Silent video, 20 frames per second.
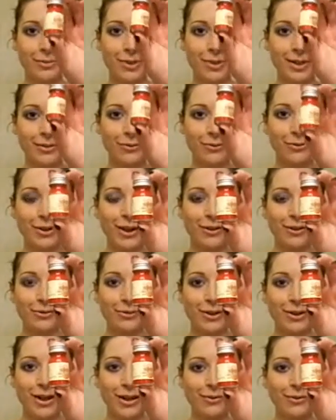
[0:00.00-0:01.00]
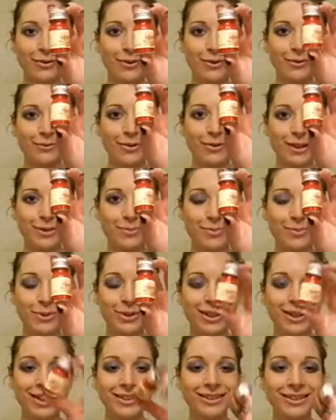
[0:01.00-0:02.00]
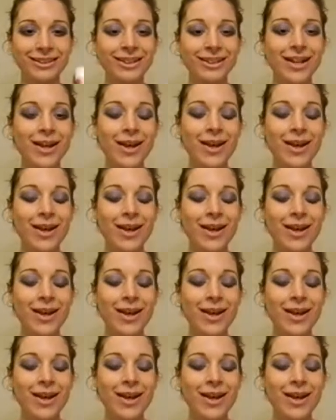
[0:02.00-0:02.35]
my favourite ever red polish